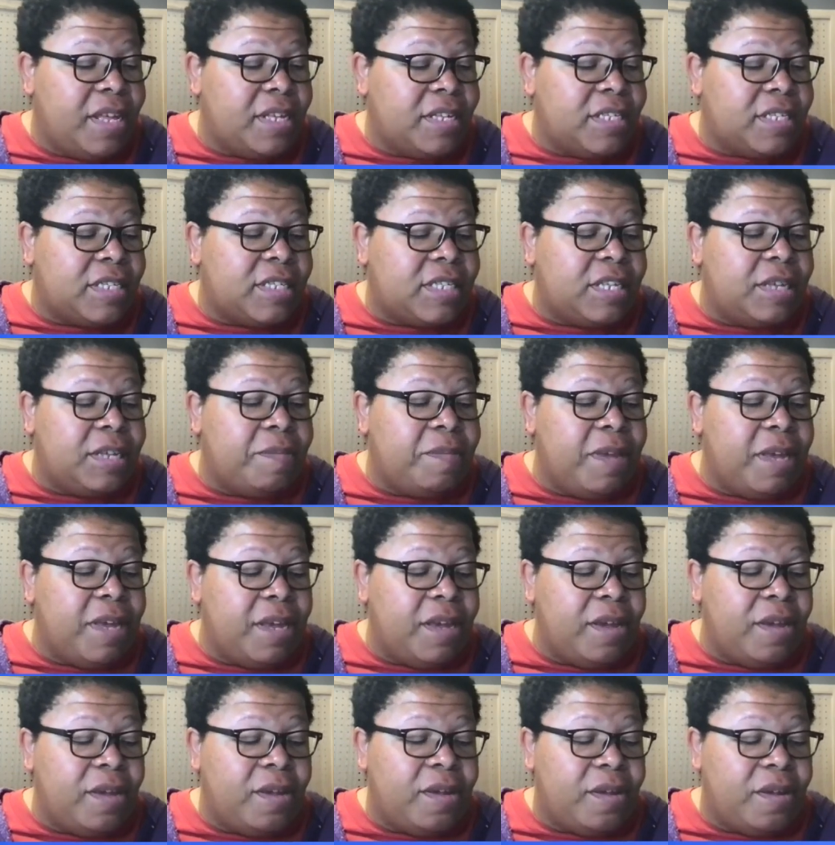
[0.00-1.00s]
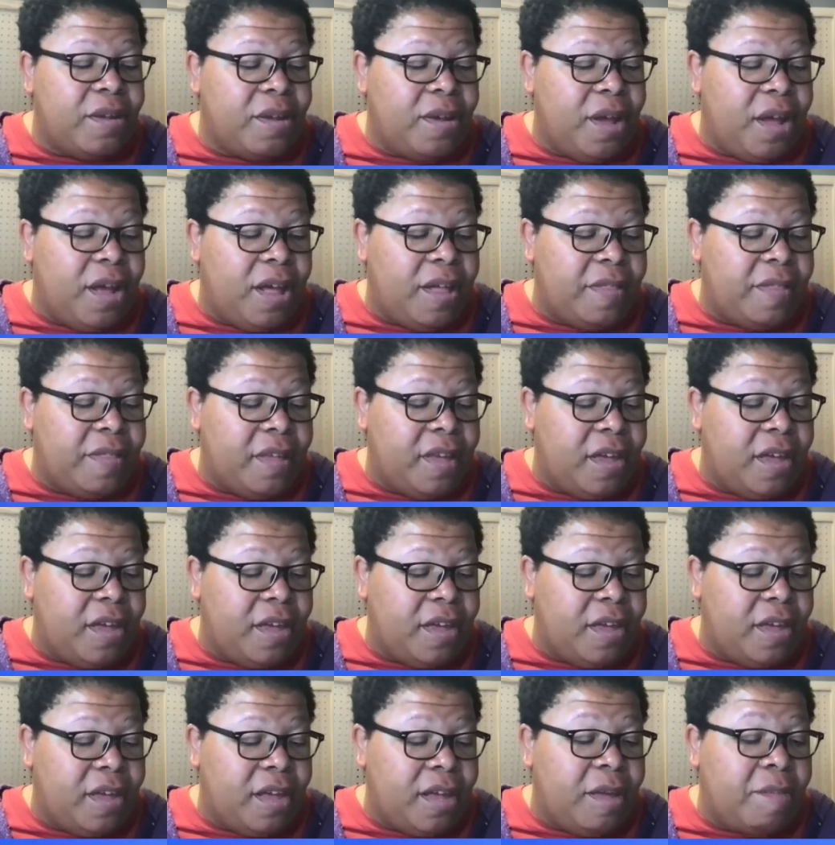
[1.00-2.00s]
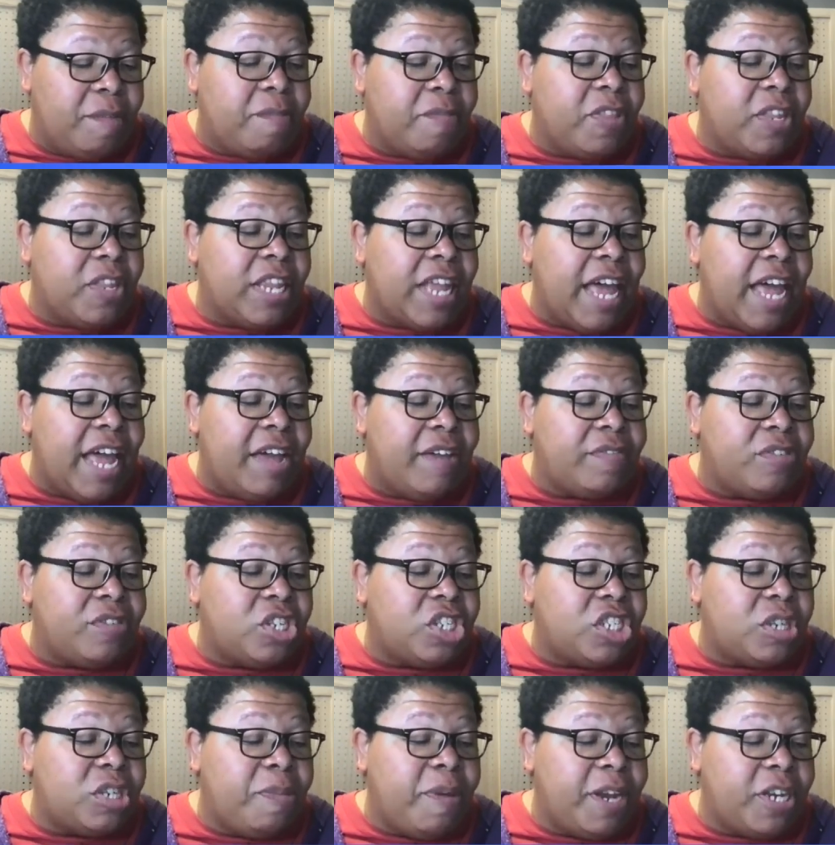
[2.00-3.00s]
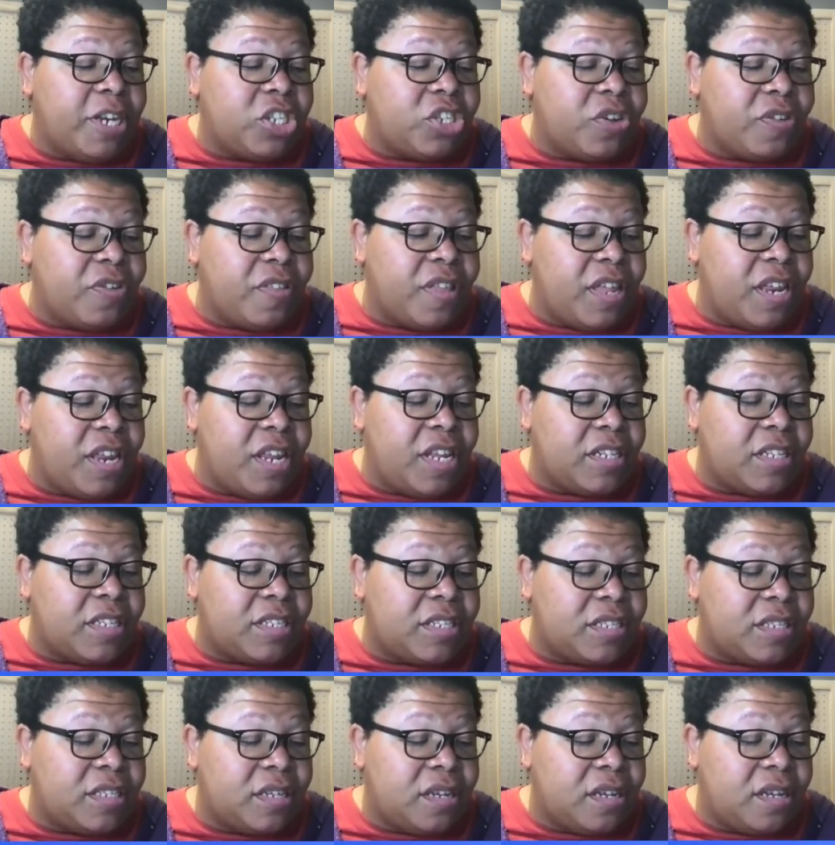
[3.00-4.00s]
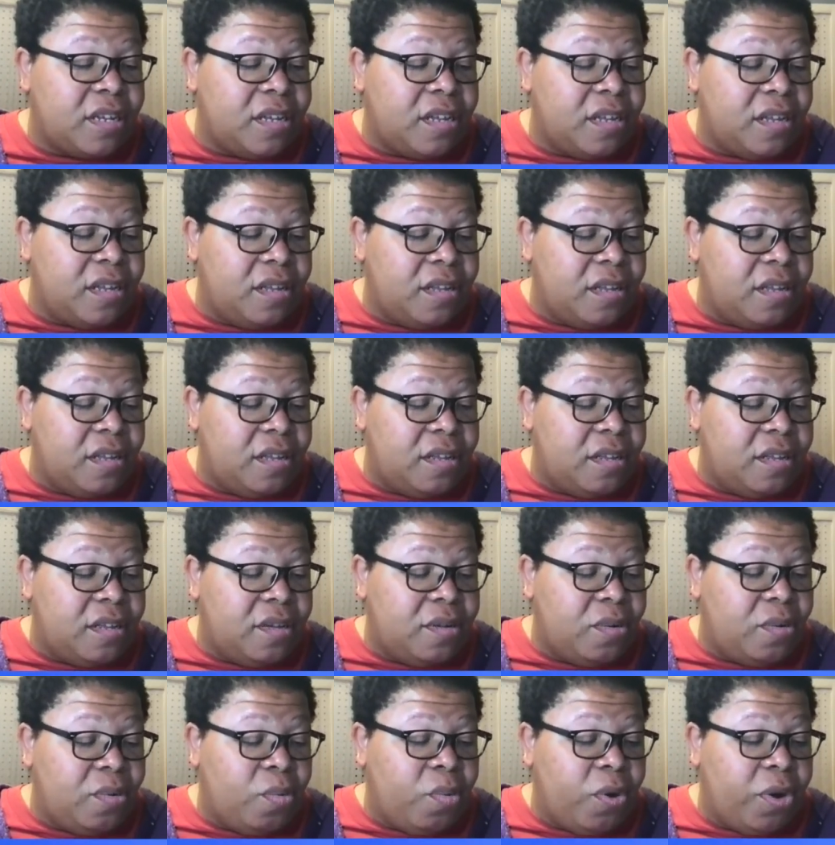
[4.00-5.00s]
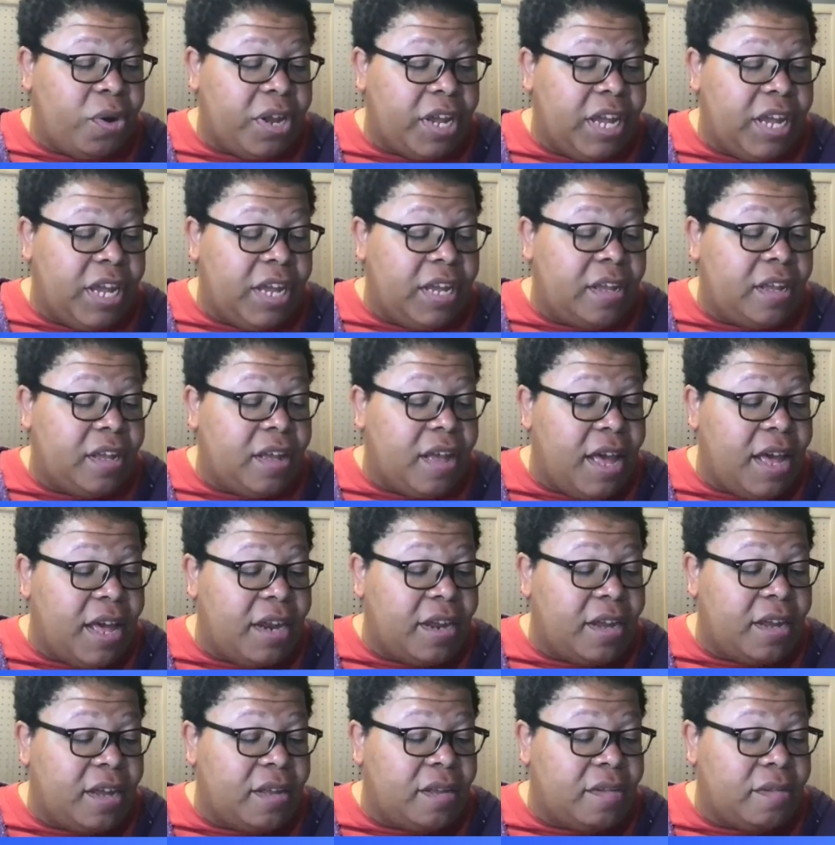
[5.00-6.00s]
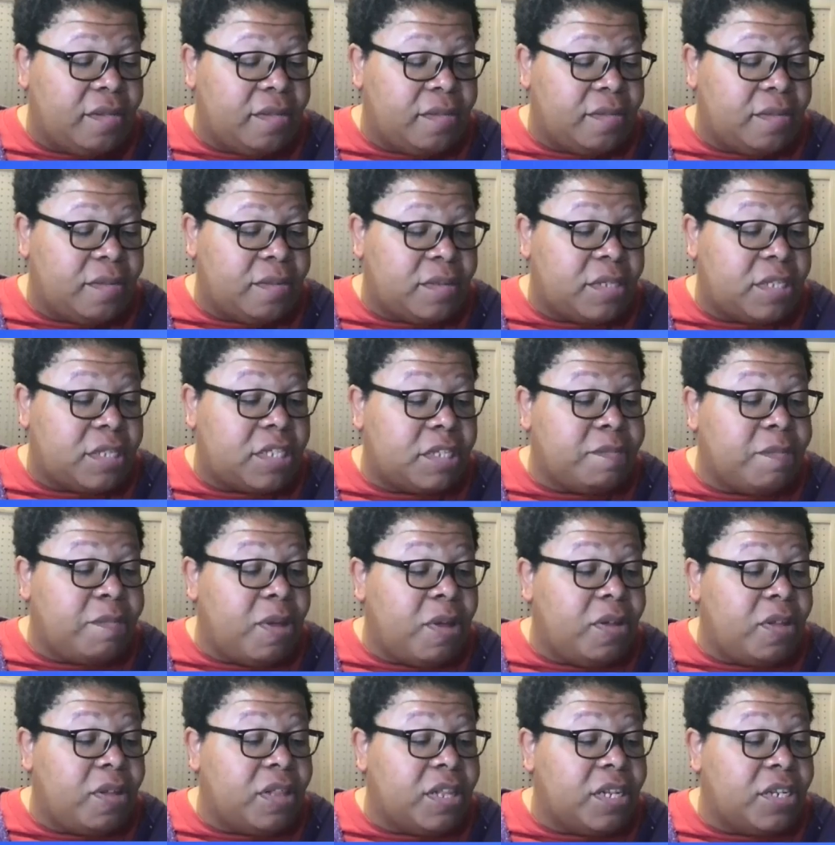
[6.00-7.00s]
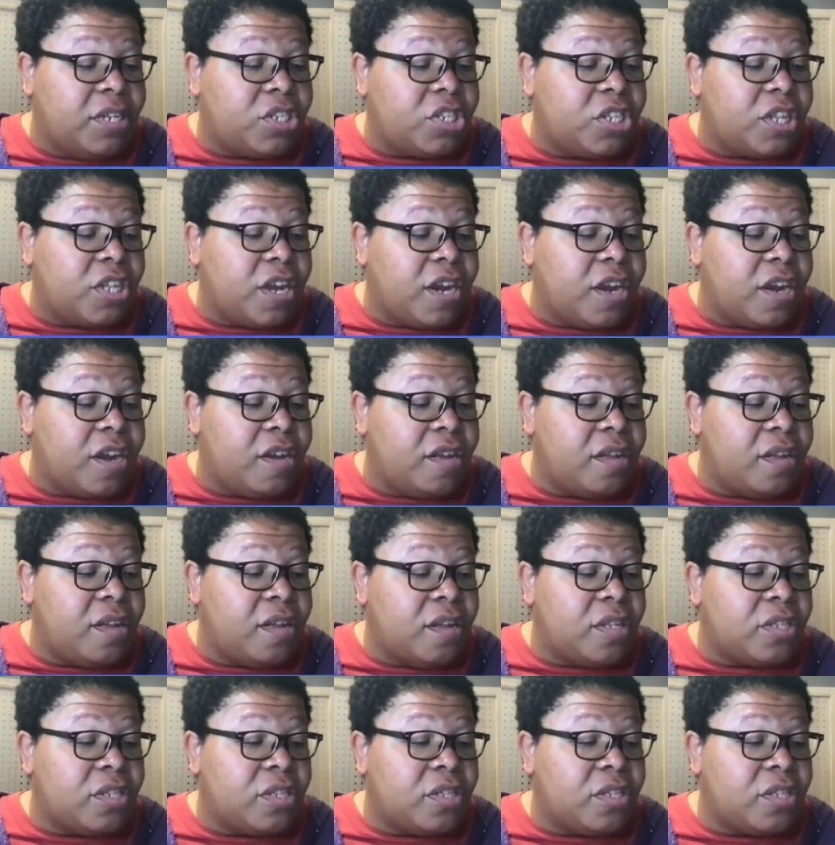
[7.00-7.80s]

see me on the live, just to make sure that it's working. Had a small glitch there.